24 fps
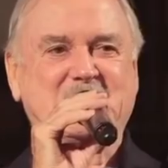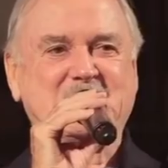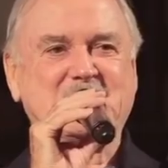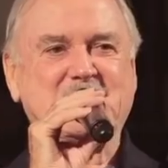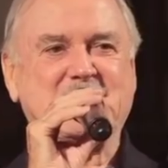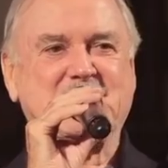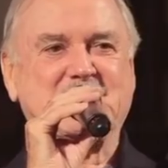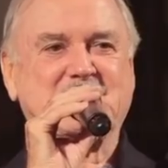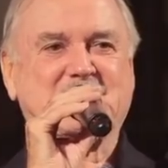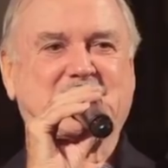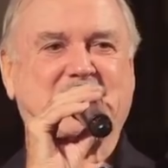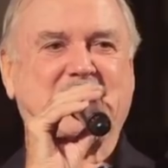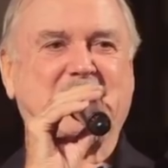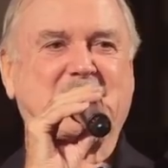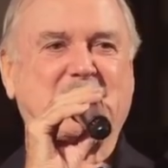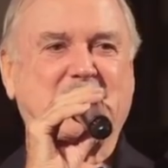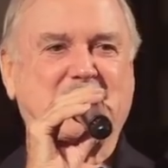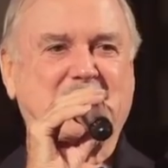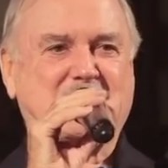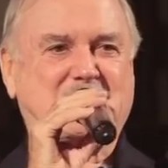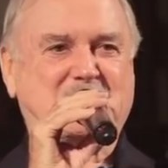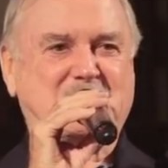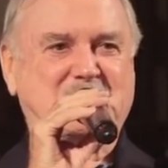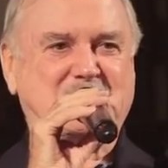not
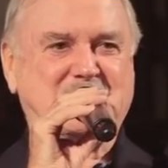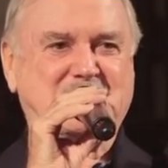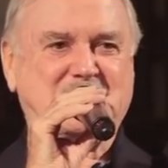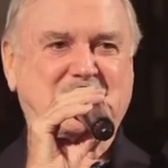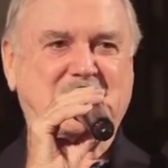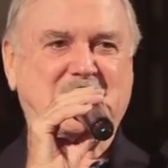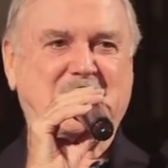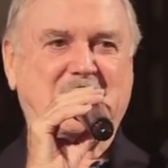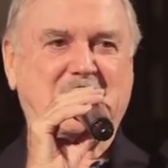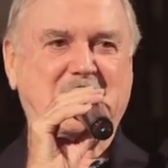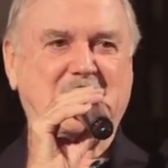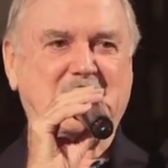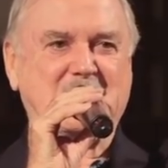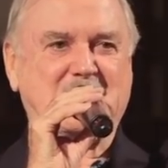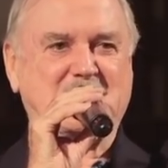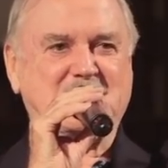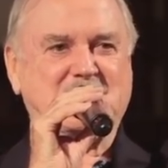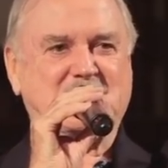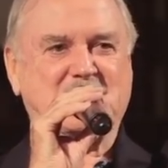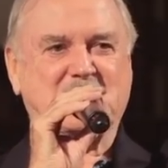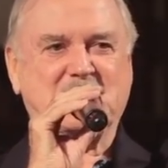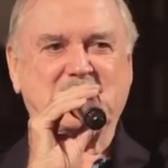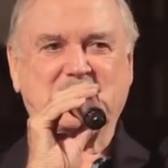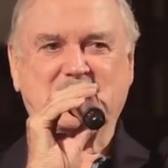characteristic
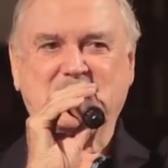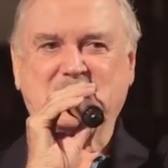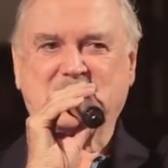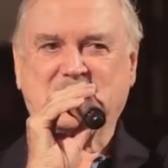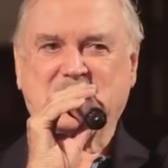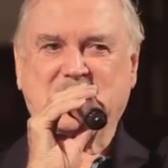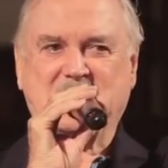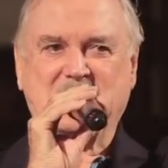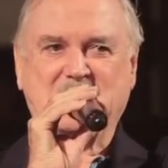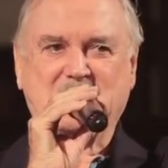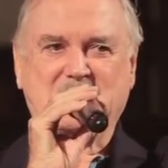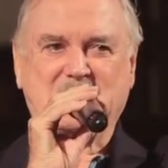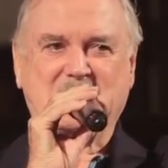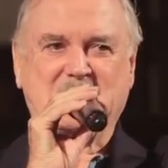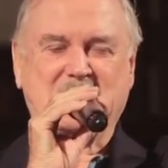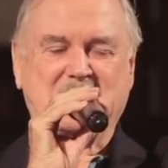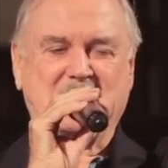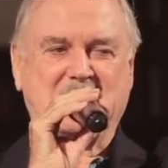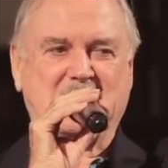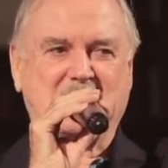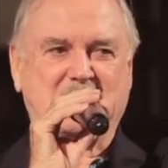English understatement.